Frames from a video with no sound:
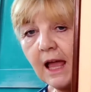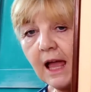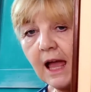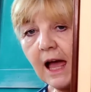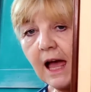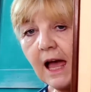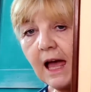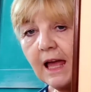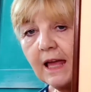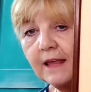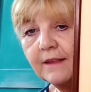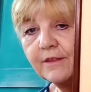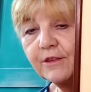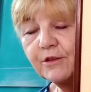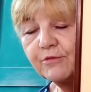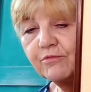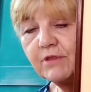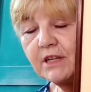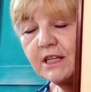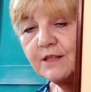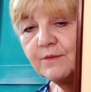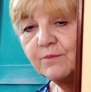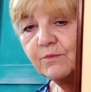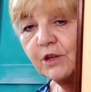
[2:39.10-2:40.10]
And the
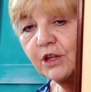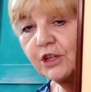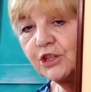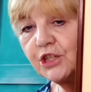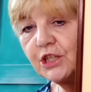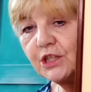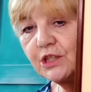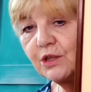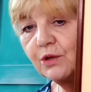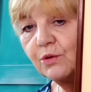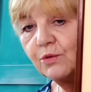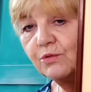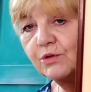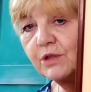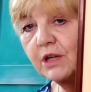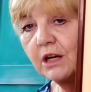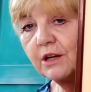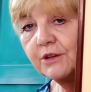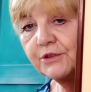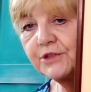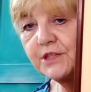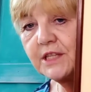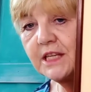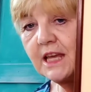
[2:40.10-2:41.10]
reason why she's called
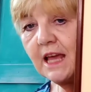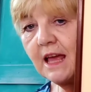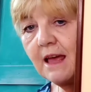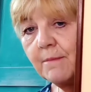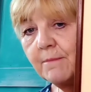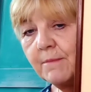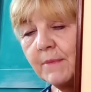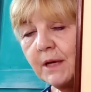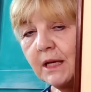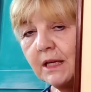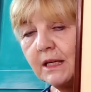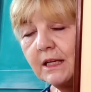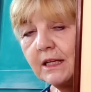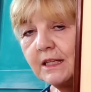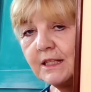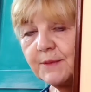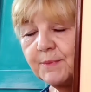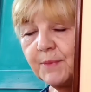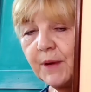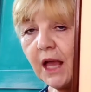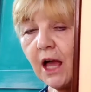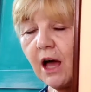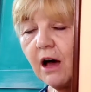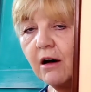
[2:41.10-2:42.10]
Auntie M is
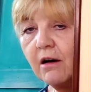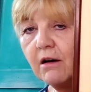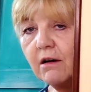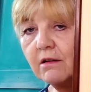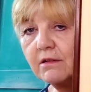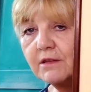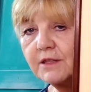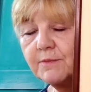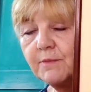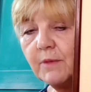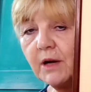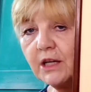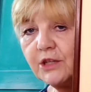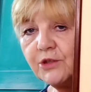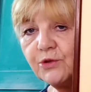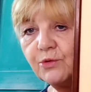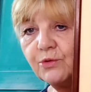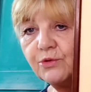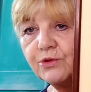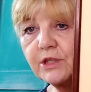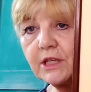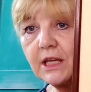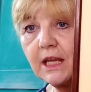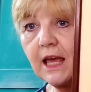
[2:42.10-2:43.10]
because my
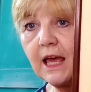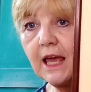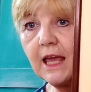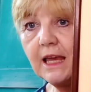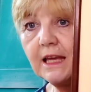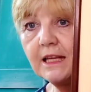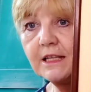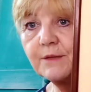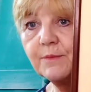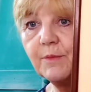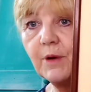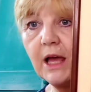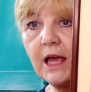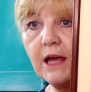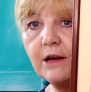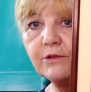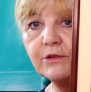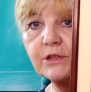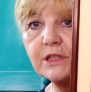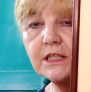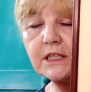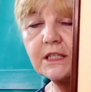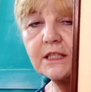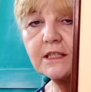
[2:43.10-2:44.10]
daughter Kate, my
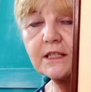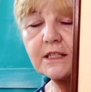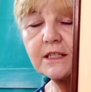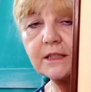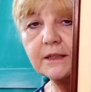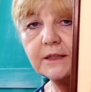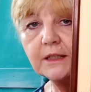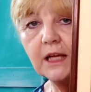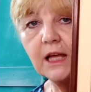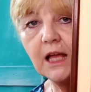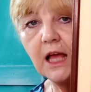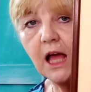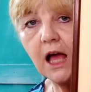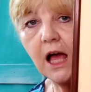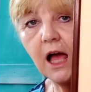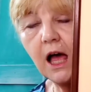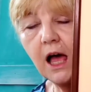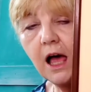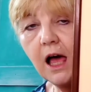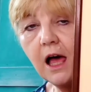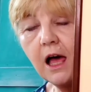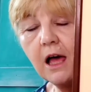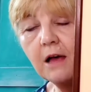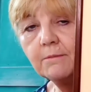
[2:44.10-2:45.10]
eldest,
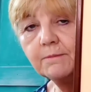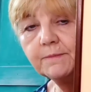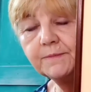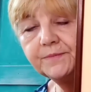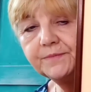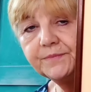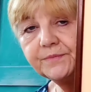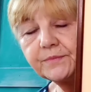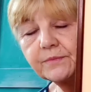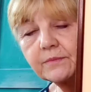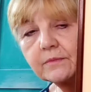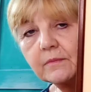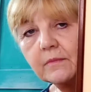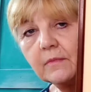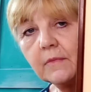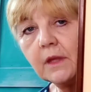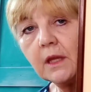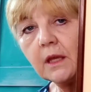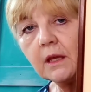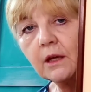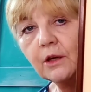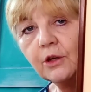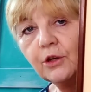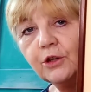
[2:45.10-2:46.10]
um,
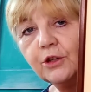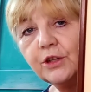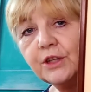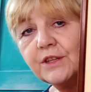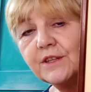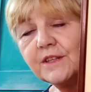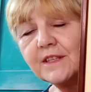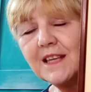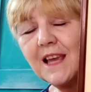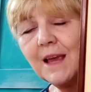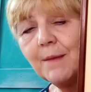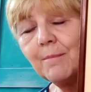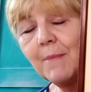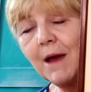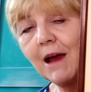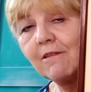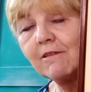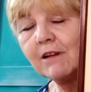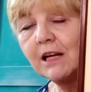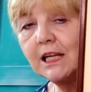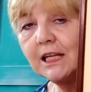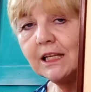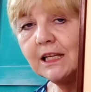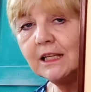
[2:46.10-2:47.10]
couldn't say
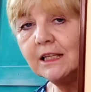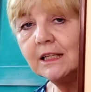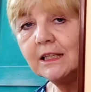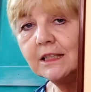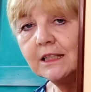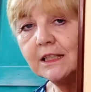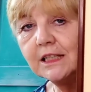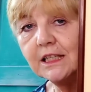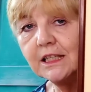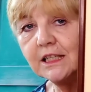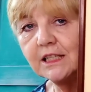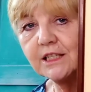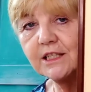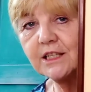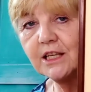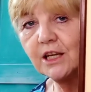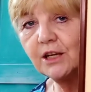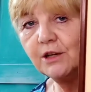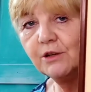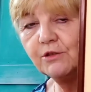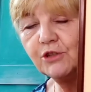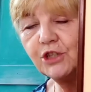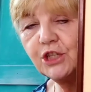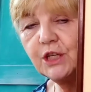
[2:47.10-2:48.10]
Marilyn,
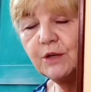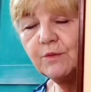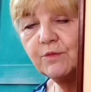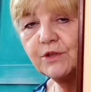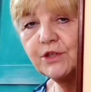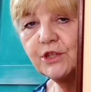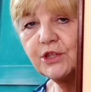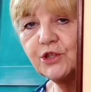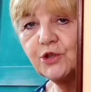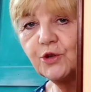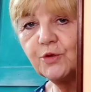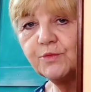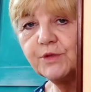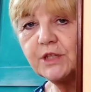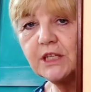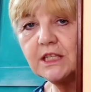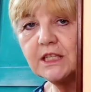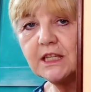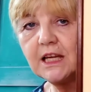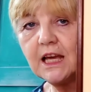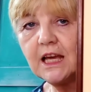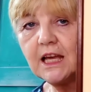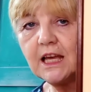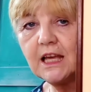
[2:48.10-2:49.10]
so she was adopted
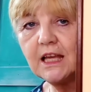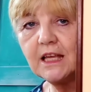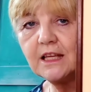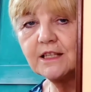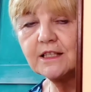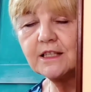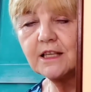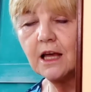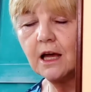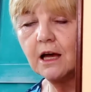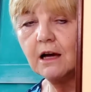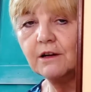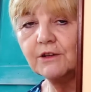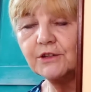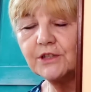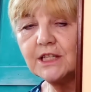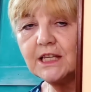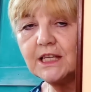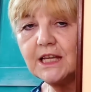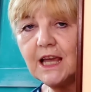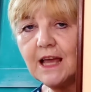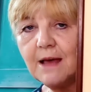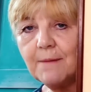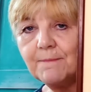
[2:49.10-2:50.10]
as
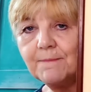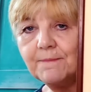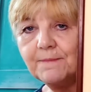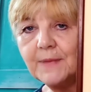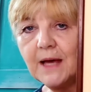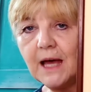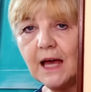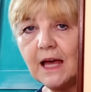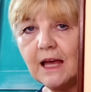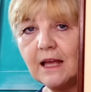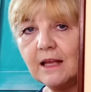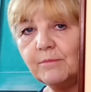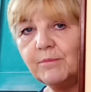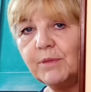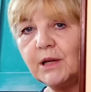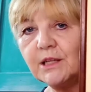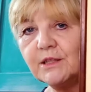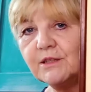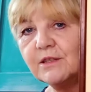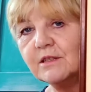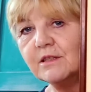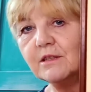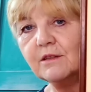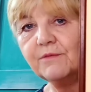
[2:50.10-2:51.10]
Auntie M, uh, plus
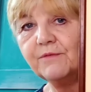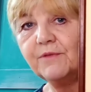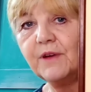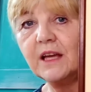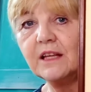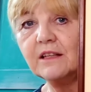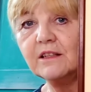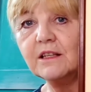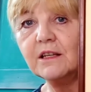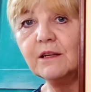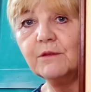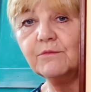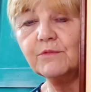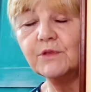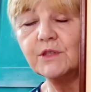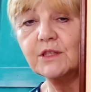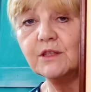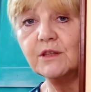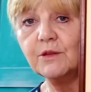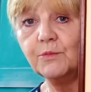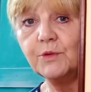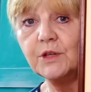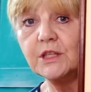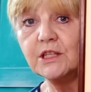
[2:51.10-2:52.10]
the fact it was
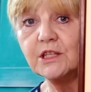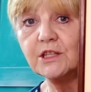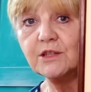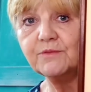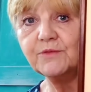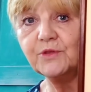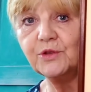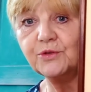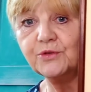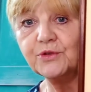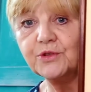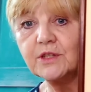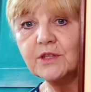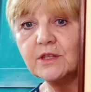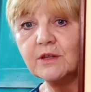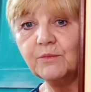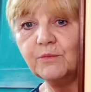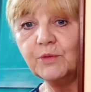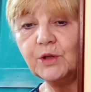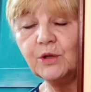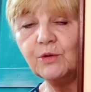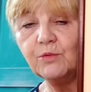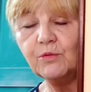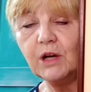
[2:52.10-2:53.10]
the Wizard of Oz, and
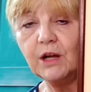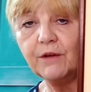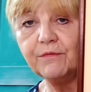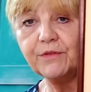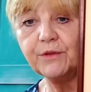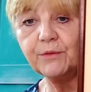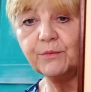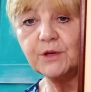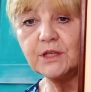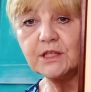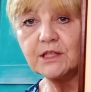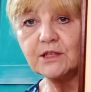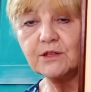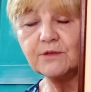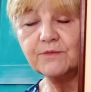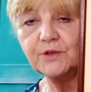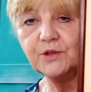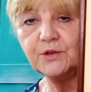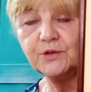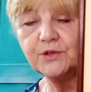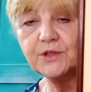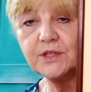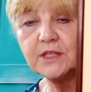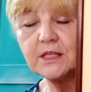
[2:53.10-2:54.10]
we all love the Wiz
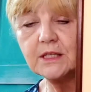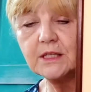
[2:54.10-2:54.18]
divorce.